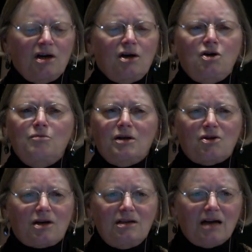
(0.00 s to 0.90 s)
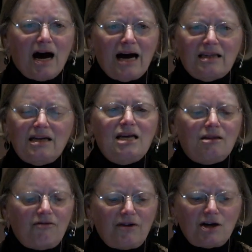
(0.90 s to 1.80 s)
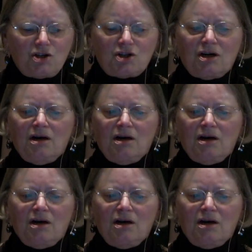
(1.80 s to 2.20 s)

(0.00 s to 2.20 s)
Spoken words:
Humans can die that eat the fish.